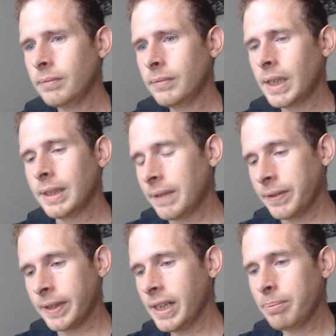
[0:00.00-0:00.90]
if you
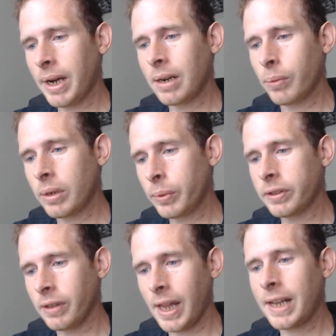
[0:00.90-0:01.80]
think about it, when was
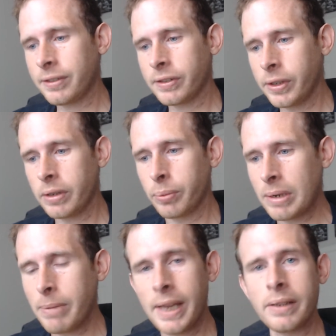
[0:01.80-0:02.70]
the last good
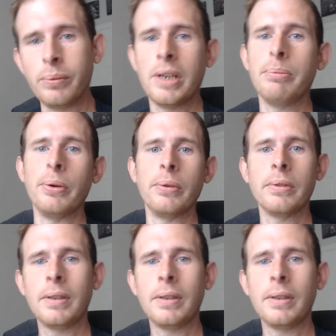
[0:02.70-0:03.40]
remake and reboot?